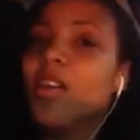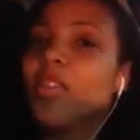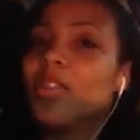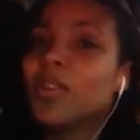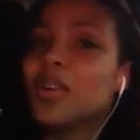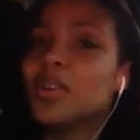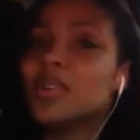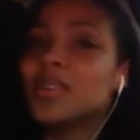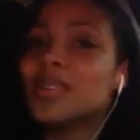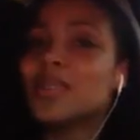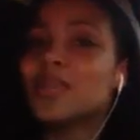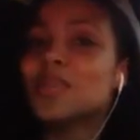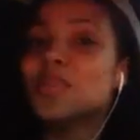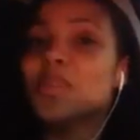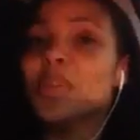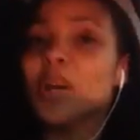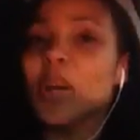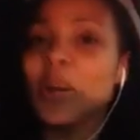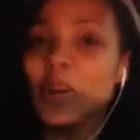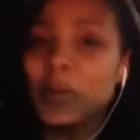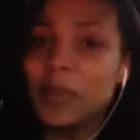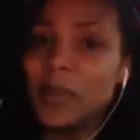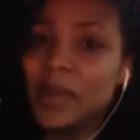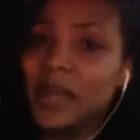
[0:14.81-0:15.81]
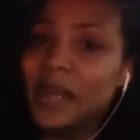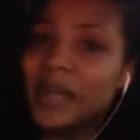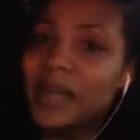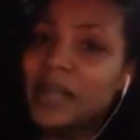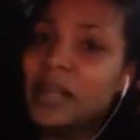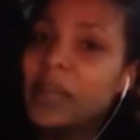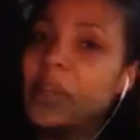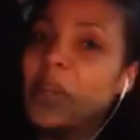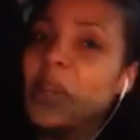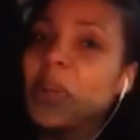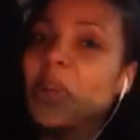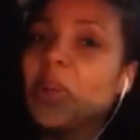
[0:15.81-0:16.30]
Those who know me
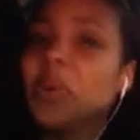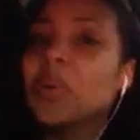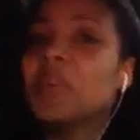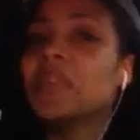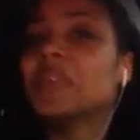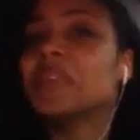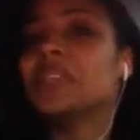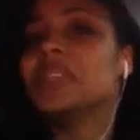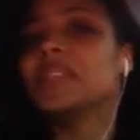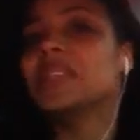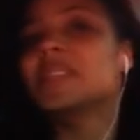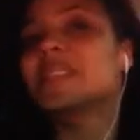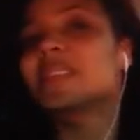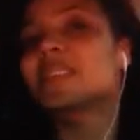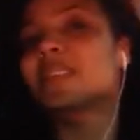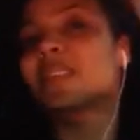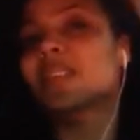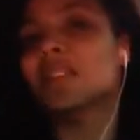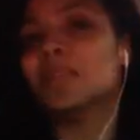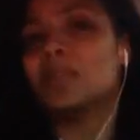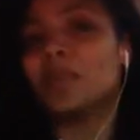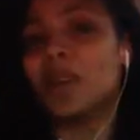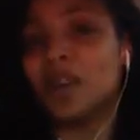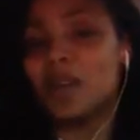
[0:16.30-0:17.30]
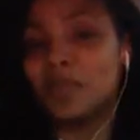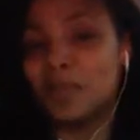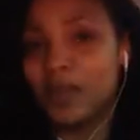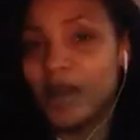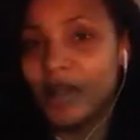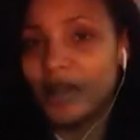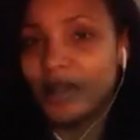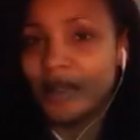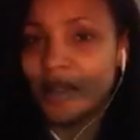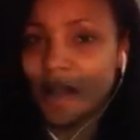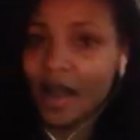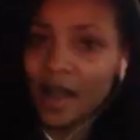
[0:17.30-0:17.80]
and know every detail about
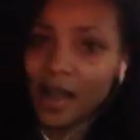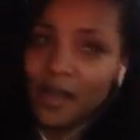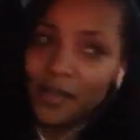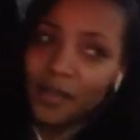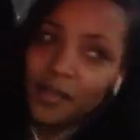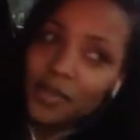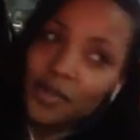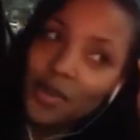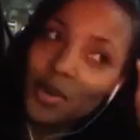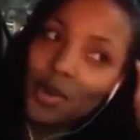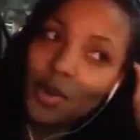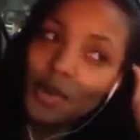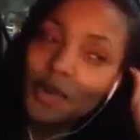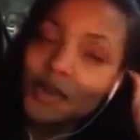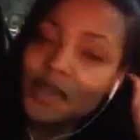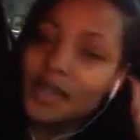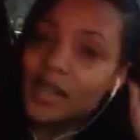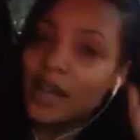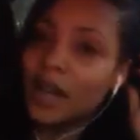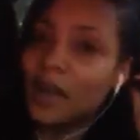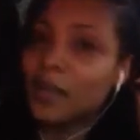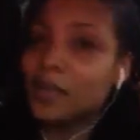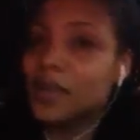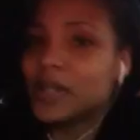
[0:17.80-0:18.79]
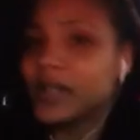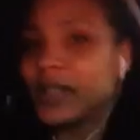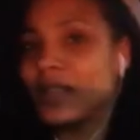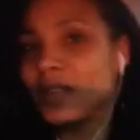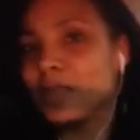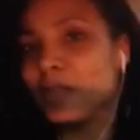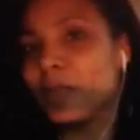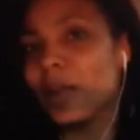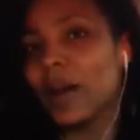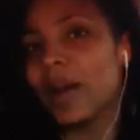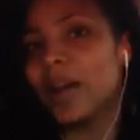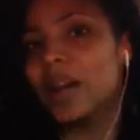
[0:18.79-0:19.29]
my life knows that I was
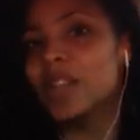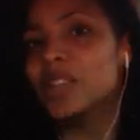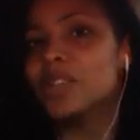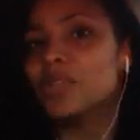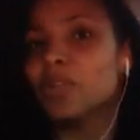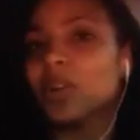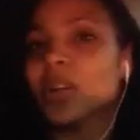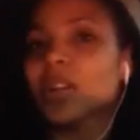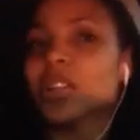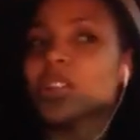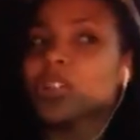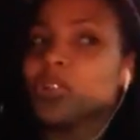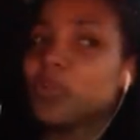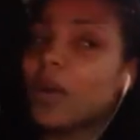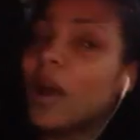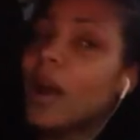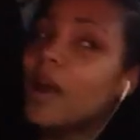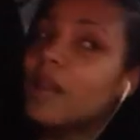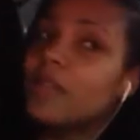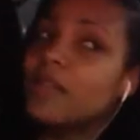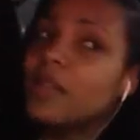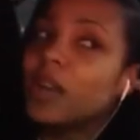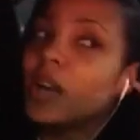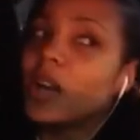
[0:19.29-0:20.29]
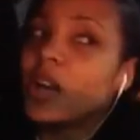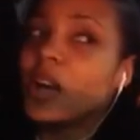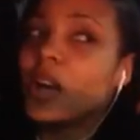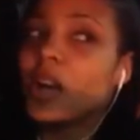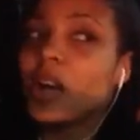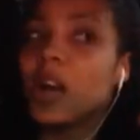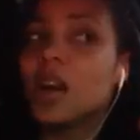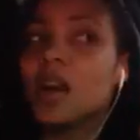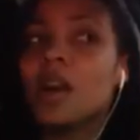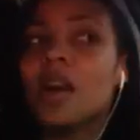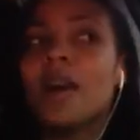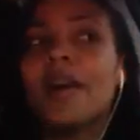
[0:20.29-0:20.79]
hit by a drunk
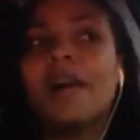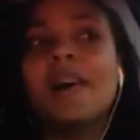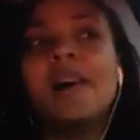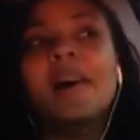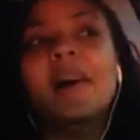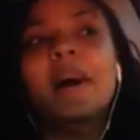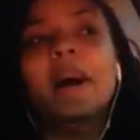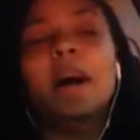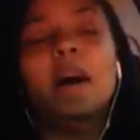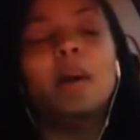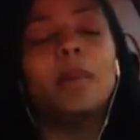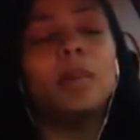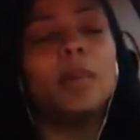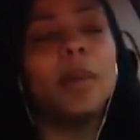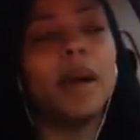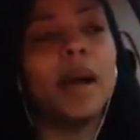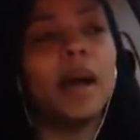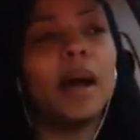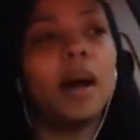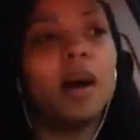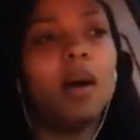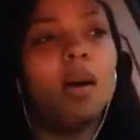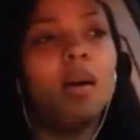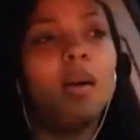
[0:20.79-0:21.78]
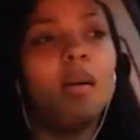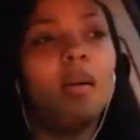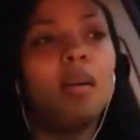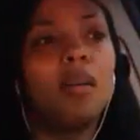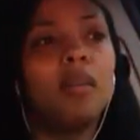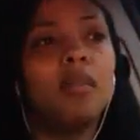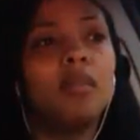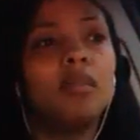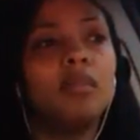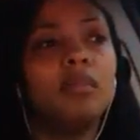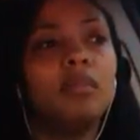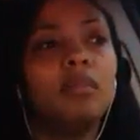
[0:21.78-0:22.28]
driver
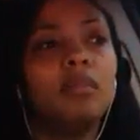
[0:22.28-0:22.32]
about